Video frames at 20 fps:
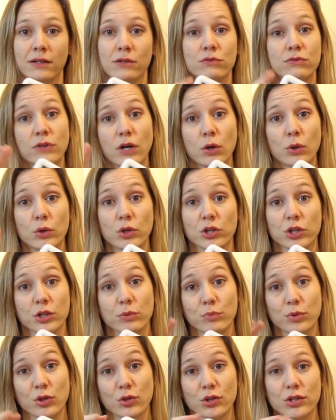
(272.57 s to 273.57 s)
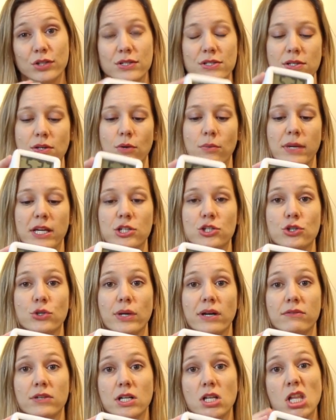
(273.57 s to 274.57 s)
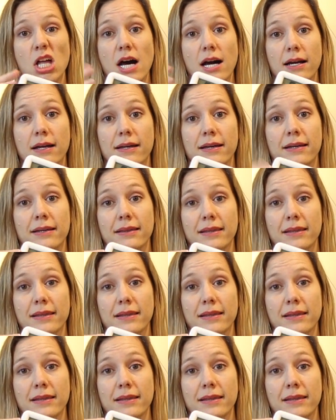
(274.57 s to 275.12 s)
phone or computer, so make sure you have a clock